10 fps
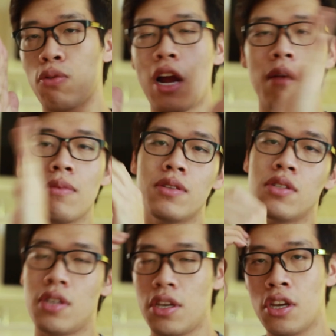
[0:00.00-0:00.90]
prime
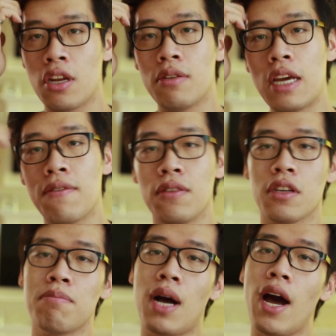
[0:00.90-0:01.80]
lenses that you can
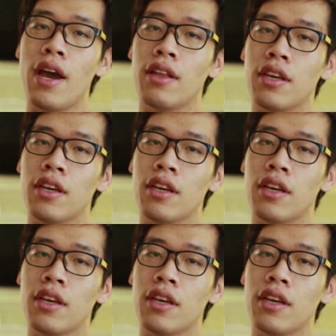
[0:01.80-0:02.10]
definitely buy.